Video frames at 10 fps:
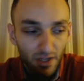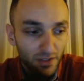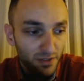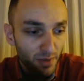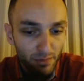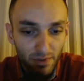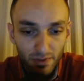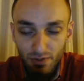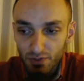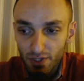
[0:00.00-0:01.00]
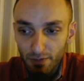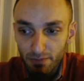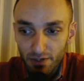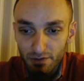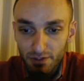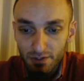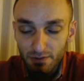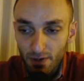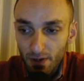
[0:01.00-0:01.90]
I remember some years